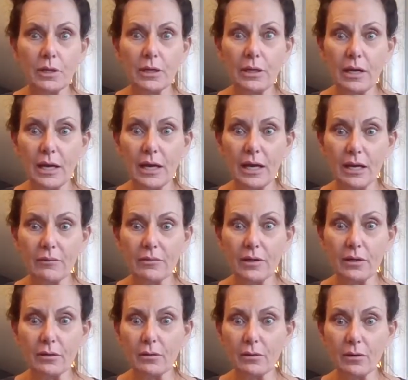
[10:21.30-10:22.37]
Can I have
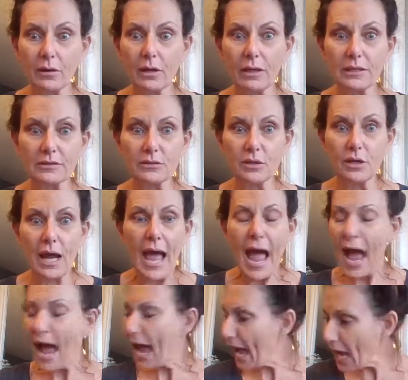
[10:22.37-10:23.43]
a class?
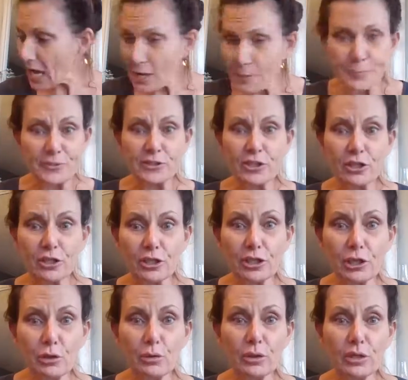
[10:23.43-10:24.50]

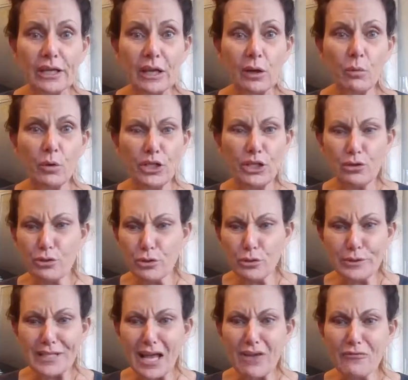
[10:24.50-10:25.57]
Absolutely. When you
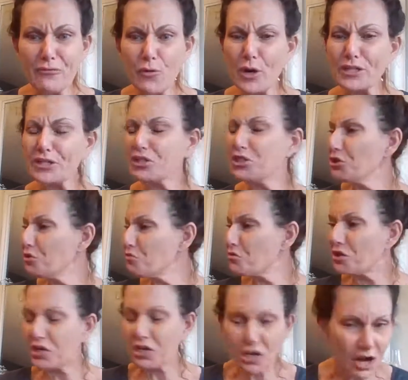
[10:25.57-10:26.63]
use that voice,
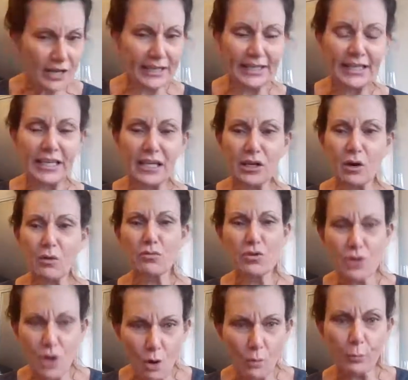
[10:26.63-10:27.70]
you got it, kiddo.
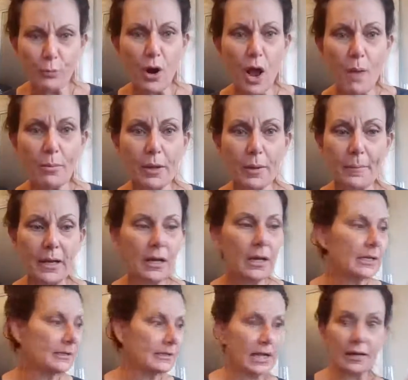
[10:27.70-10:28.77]
No problem.
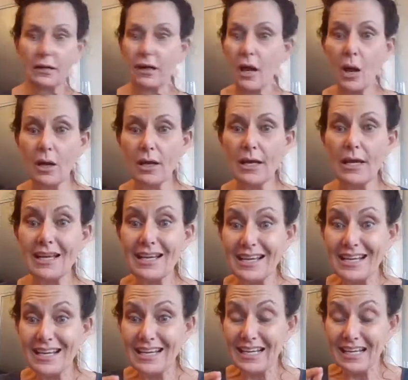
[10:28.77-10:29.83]
Done.
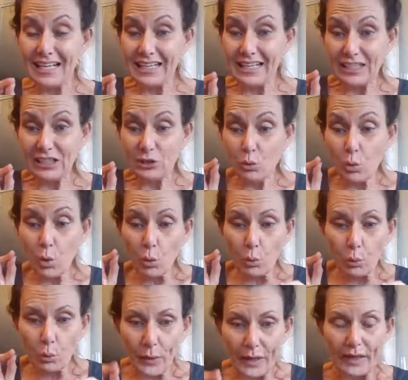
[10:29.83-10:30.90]
You will
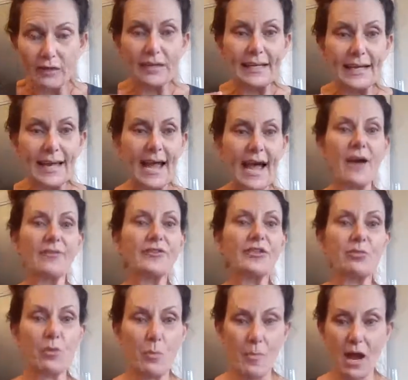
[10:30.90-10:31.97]
rarely have
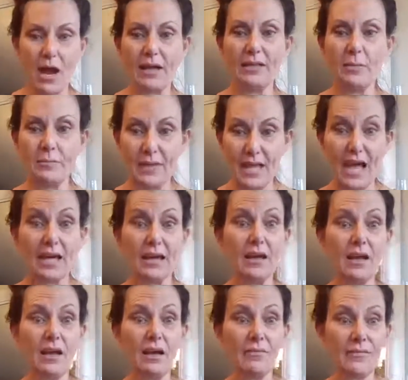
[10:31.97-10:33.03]
to remind them
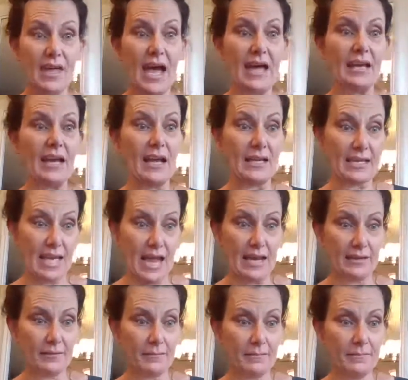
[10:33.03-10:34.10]
of that
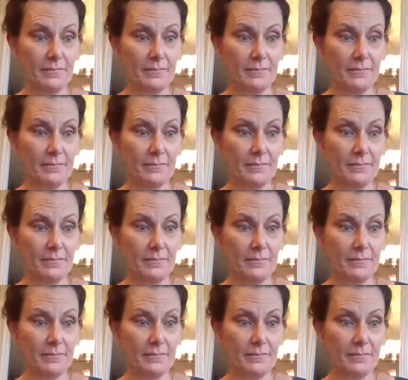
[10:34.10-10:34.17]
again.